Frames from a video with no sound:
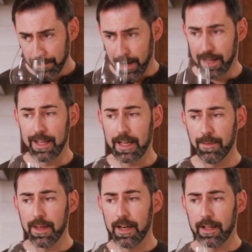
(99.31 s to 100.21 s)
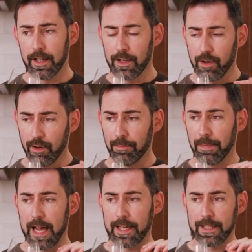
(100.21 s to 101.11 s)
I think I'm getting like a note of
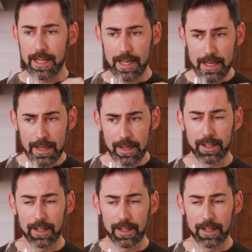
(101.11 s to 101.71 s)
black tea,